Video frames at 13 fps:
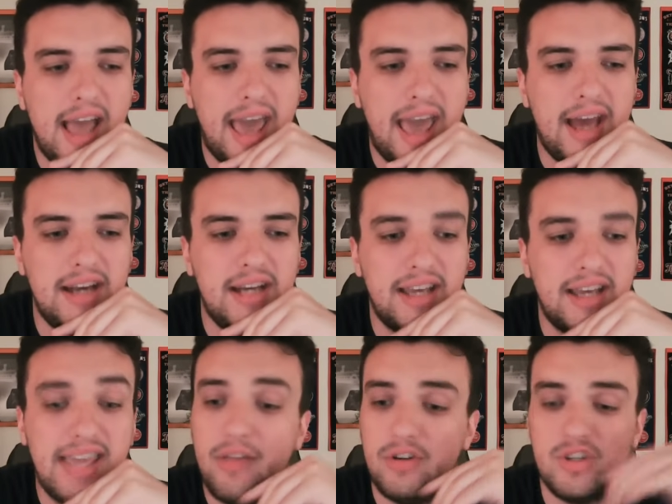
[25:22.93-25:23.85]
And
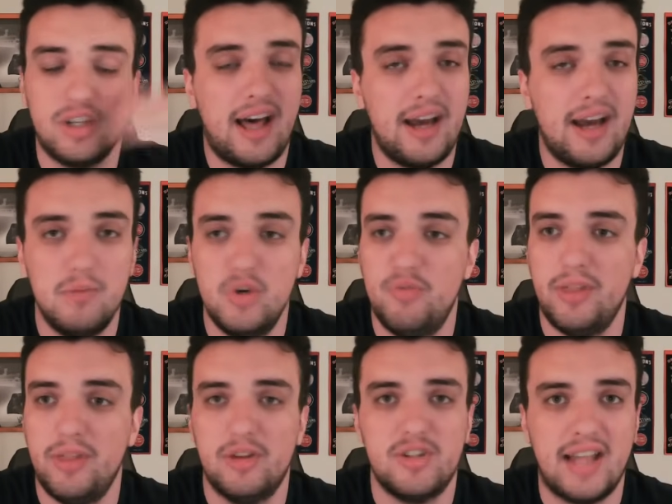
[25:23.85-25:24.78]
yeah, there's a lot of
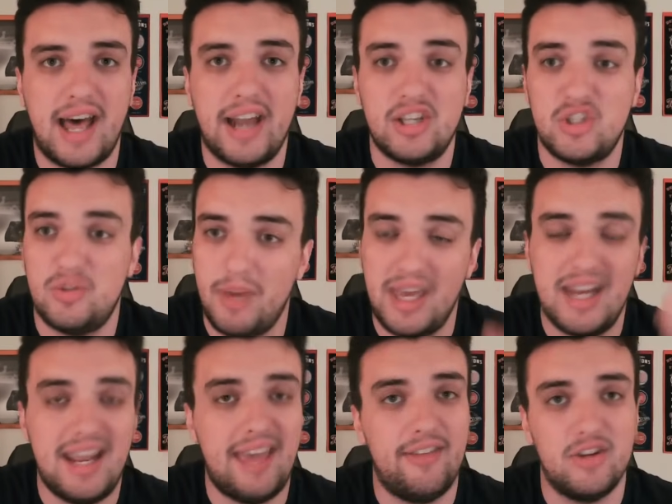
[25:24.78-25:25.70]
movement. There's a lot of
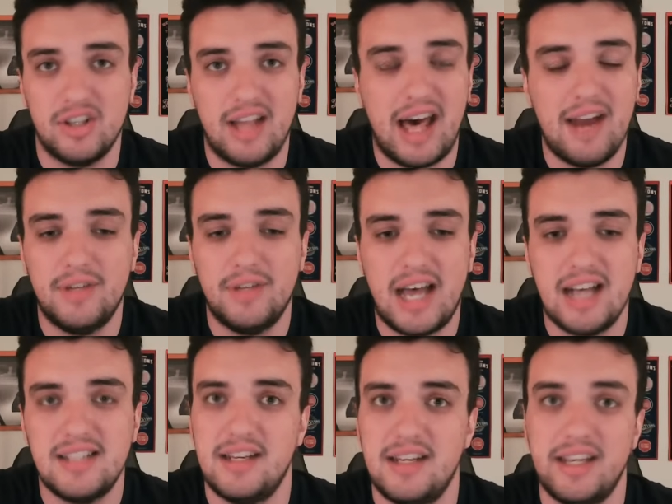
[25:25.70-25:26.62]
spin and there's a lot of
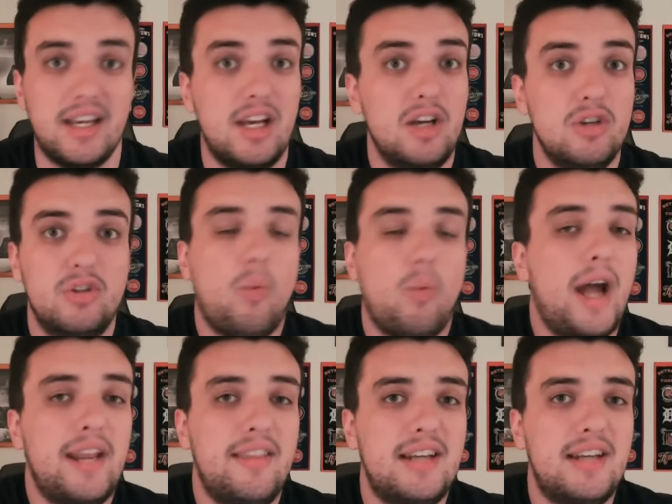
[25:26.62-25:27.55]
velocity. So why
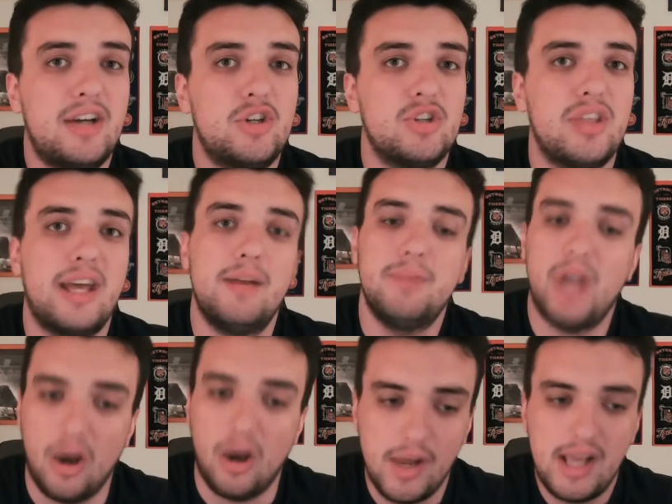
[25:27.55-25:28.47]
did the Dodgers let him
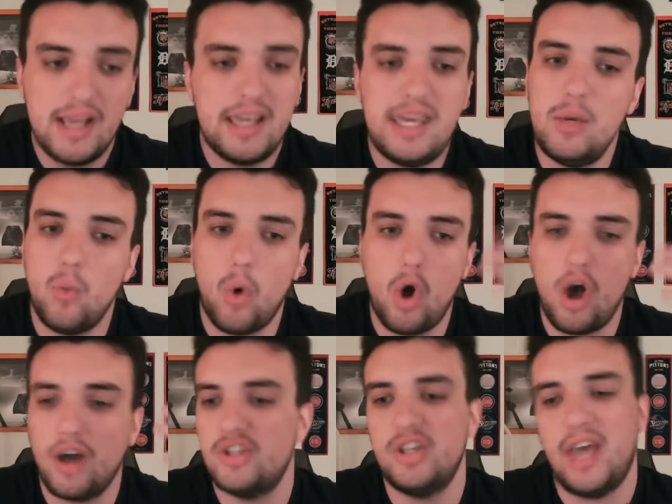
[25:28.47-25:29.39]
go? He
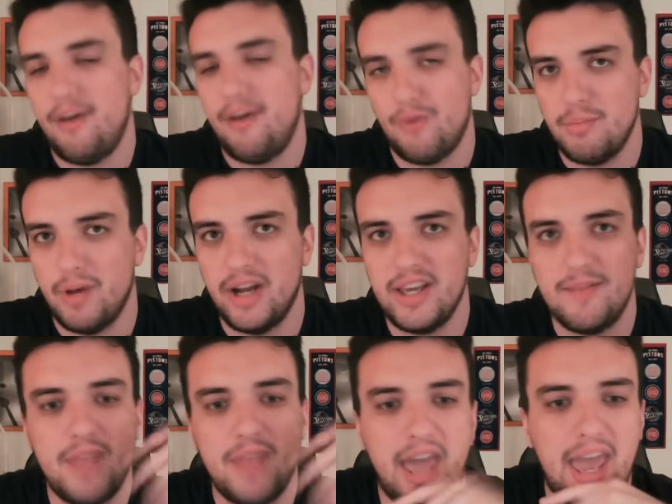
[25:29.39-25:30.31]
walks everybody.
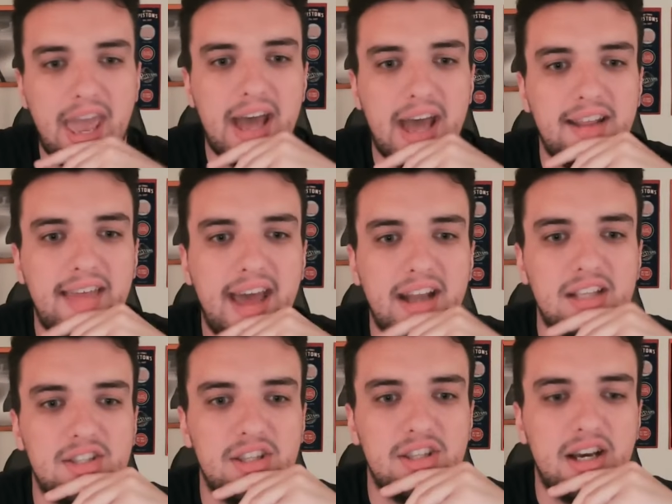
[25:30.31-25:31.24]
And that
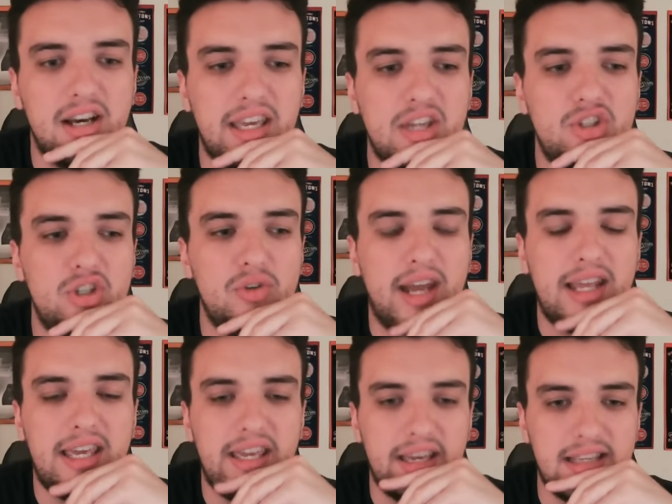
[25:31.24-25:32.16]
is the issue that
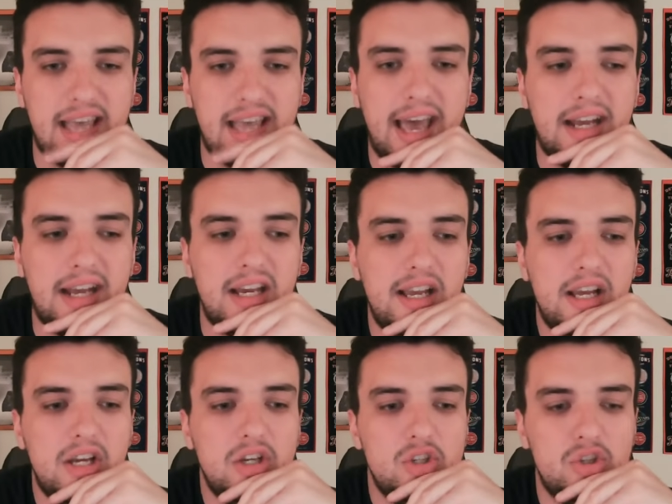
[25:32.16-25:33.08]
he has had
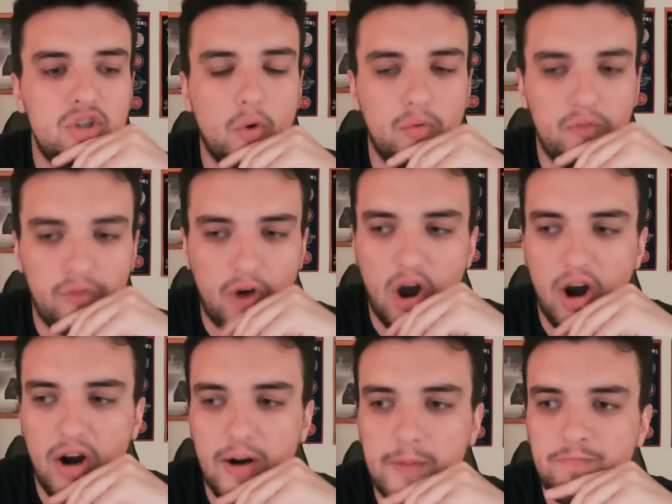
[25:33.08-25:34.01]
so
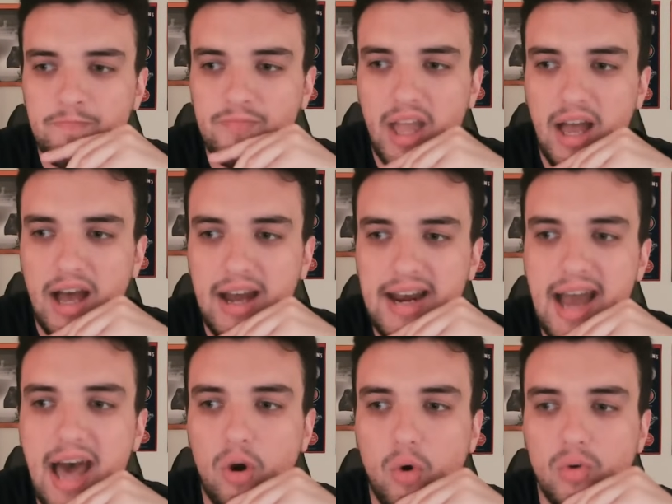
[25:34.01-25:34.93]
far,
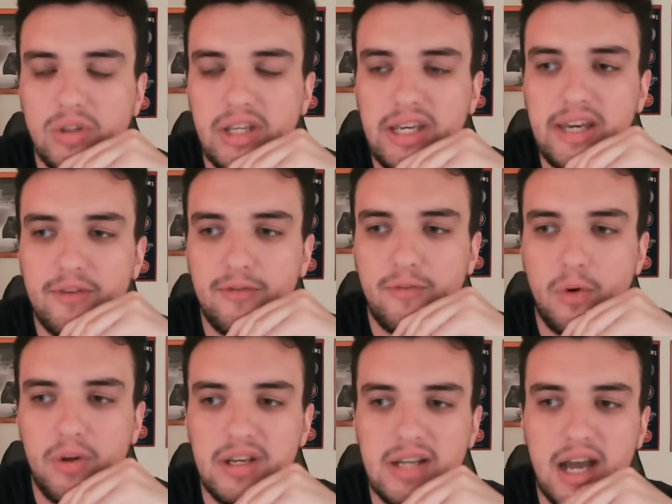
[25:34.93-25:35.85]
not only
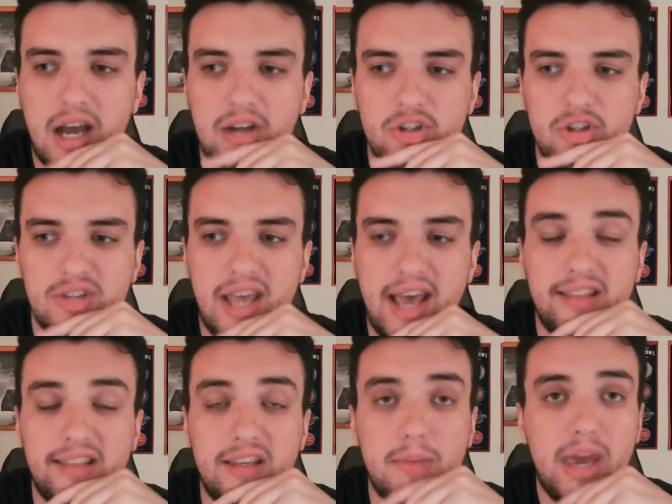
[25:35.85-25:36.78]
for the Dodgers at
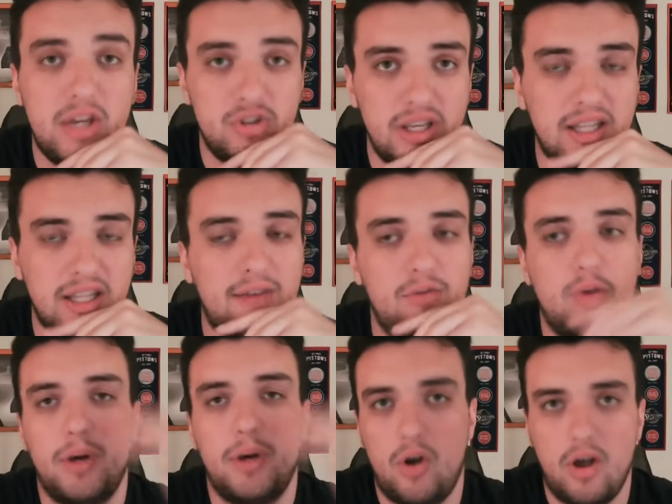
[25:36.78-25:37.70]
the major league level,
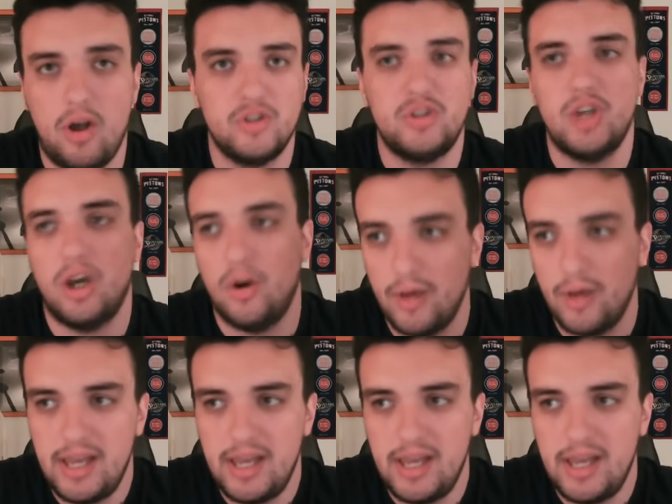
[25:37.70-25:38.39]
but also